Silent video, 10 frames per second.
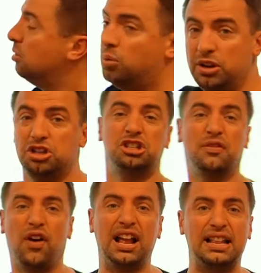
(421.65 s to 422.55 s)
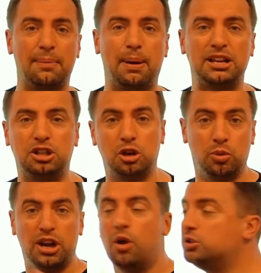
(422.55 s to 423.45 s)
we just divide that by 2.
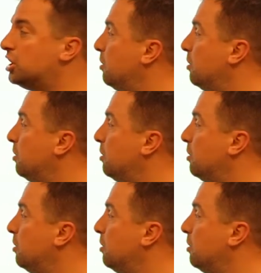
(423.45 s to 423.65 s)
We know it's going